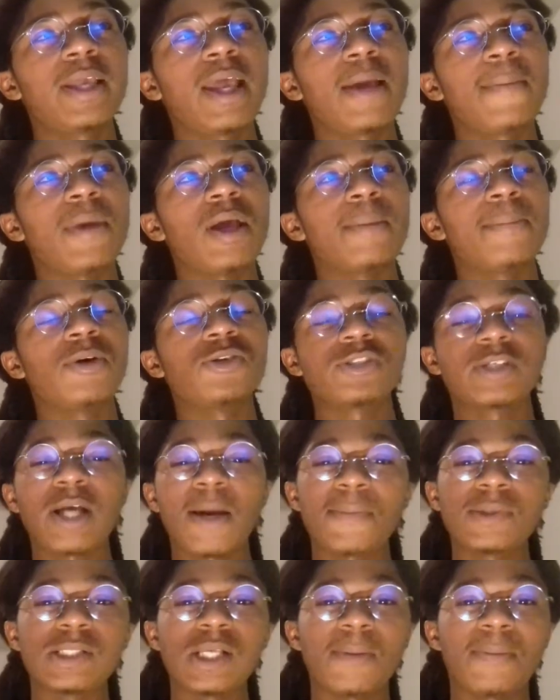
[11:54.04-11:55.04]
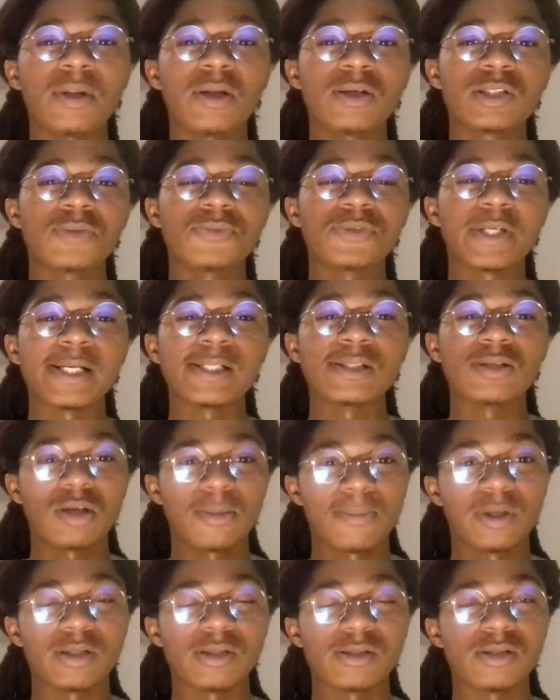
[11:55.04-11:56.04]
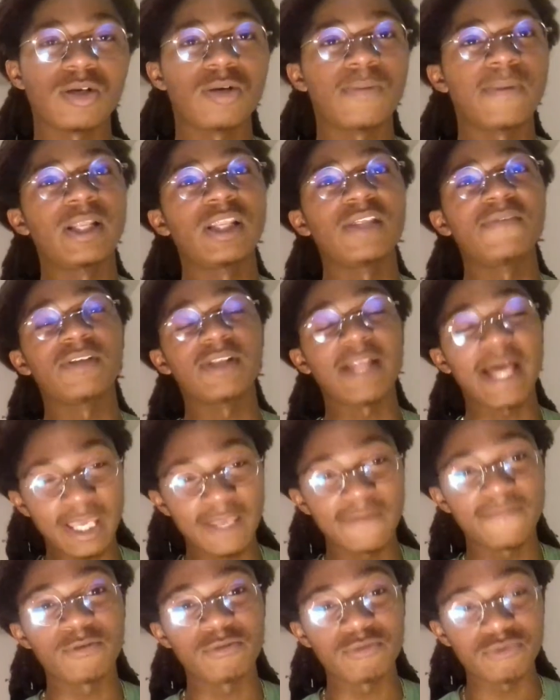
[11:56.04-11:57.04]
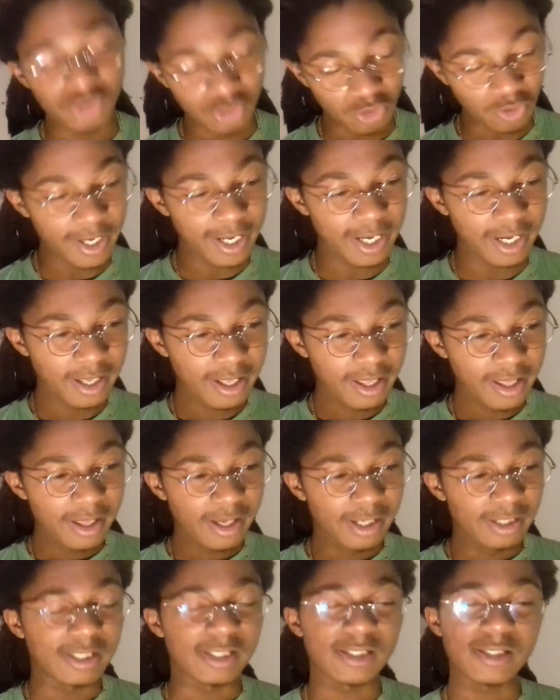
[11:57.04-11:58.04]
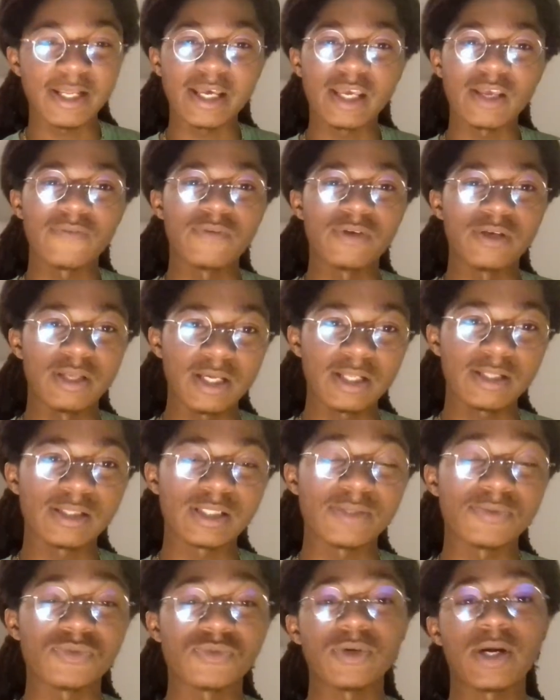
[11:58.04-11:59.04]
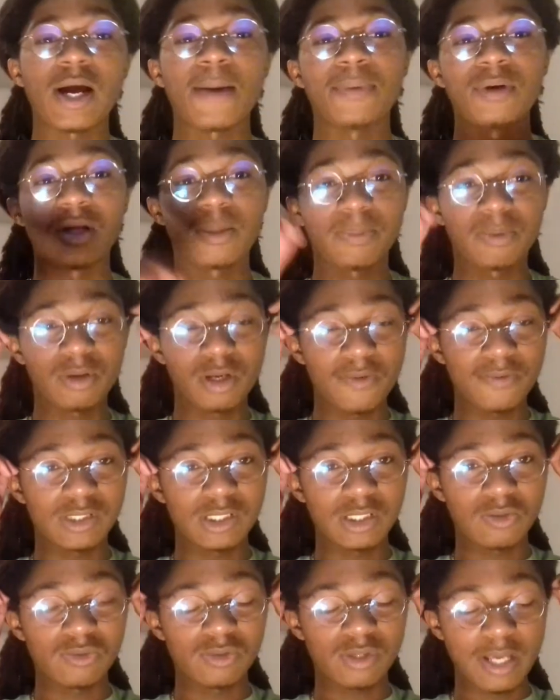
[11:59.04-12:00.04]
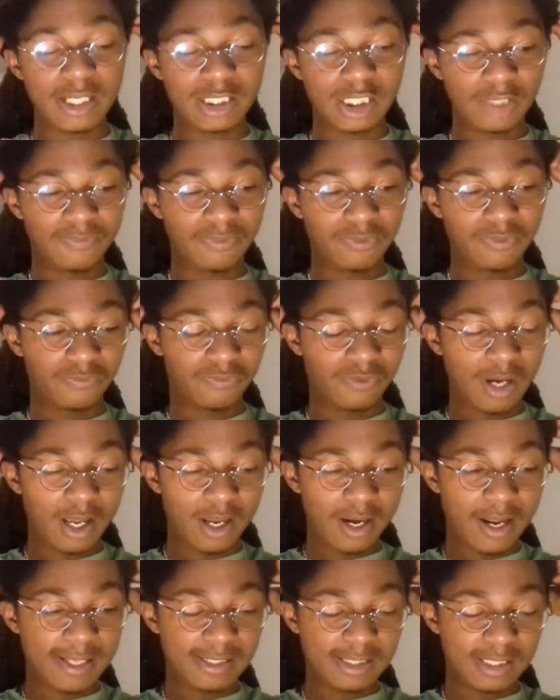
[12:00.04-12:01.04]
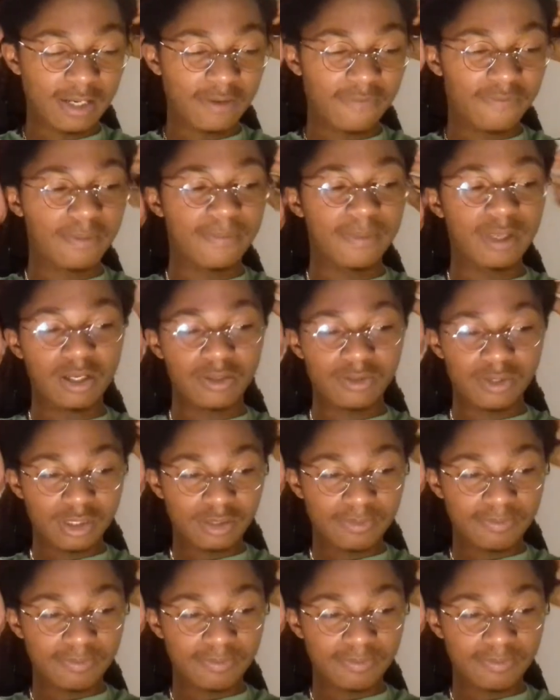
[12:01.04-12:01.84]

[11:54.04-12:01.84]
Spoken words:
yeah, man, post your comments down below. Tell me what you guys thought about this, though, man. Leave a like if you enjoyed, dislike if you didn't. Subscribe, I upload every single day except for on Fridays. And I'm finna be out